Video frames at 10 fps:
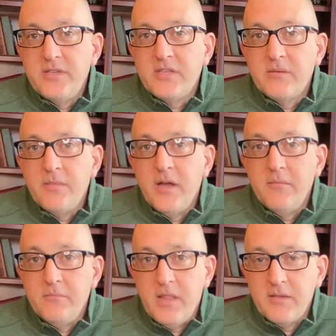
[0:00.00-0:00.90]
like
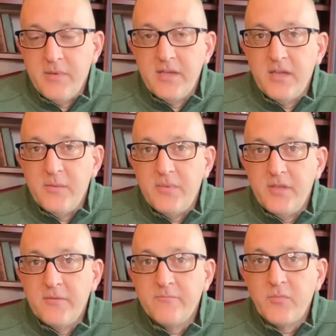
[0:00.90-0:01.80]
my
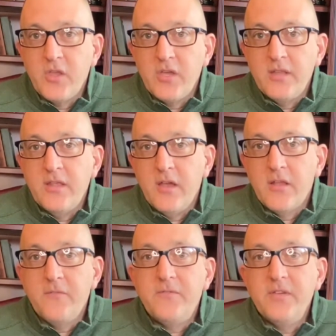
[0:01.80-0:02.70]
company, can deduct
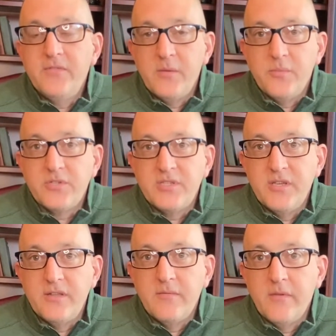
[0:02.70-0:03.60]

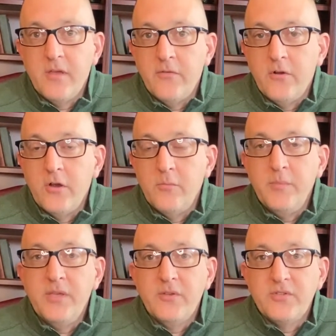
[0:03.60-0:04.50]
50% of our
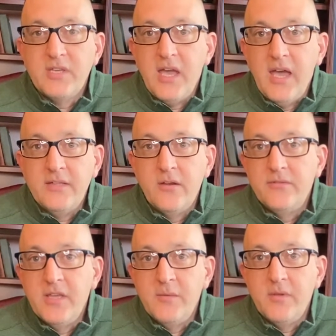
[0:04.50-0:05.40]
meals and
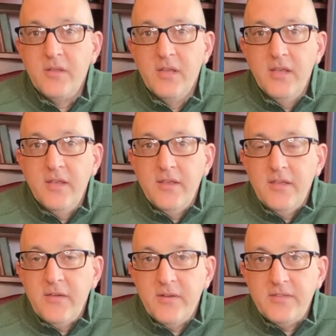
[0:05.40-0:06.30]
entertainment.
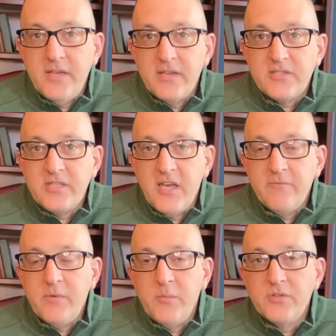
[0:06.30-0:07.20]
If I take a
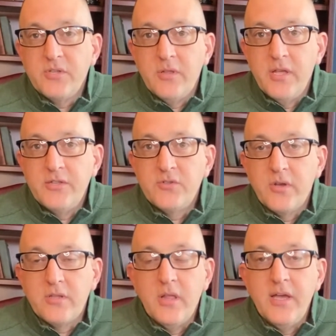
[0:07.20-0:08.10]
staff member to lunch or a
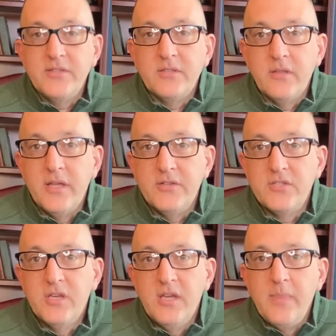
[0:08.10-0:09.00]
client to
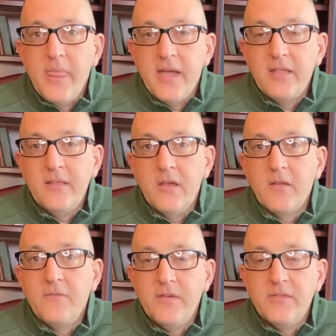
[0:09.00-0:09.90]
lunch, I can
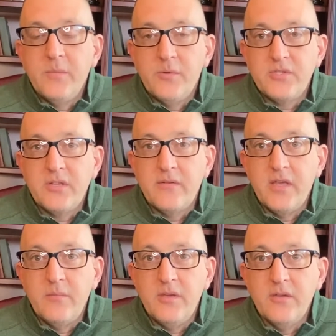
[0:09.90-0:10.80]
deduct 50% of
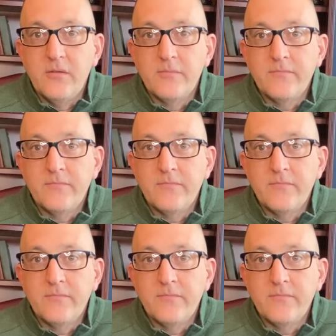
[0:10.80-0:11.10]
that meal.